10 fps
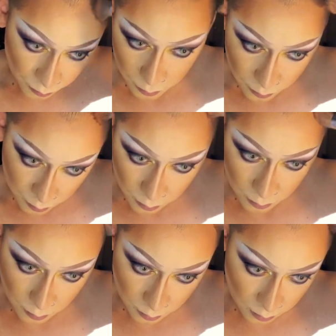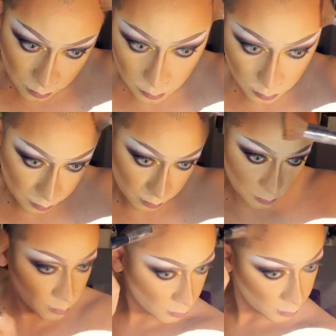brush from earlier,
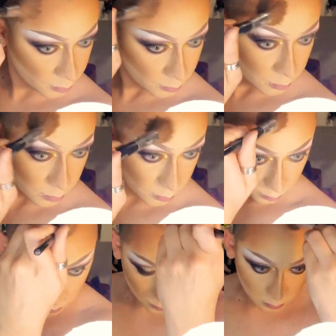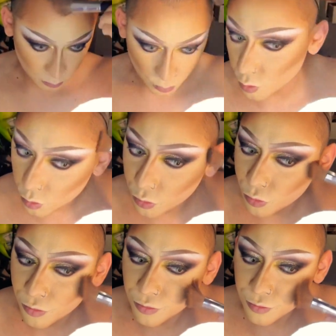go ahead and go over
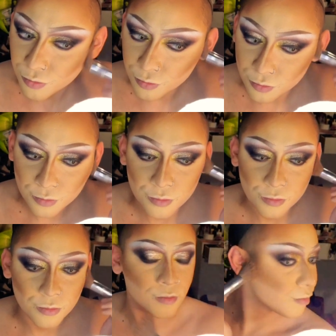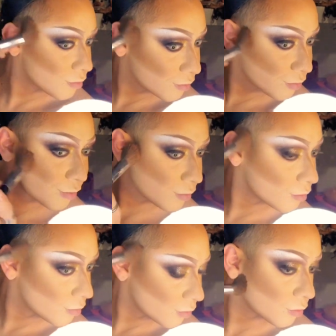everything just to make sure you
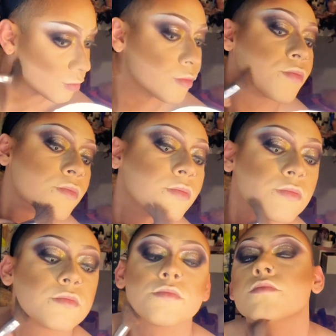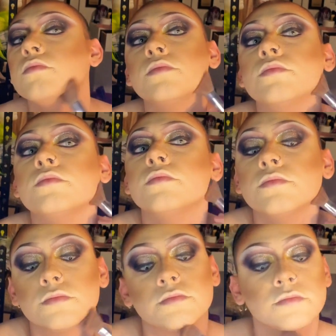don't lose any of the
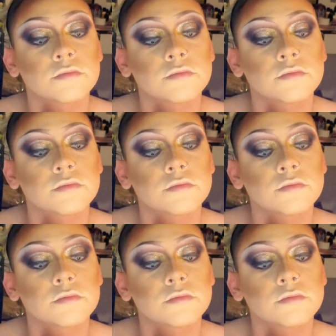colors.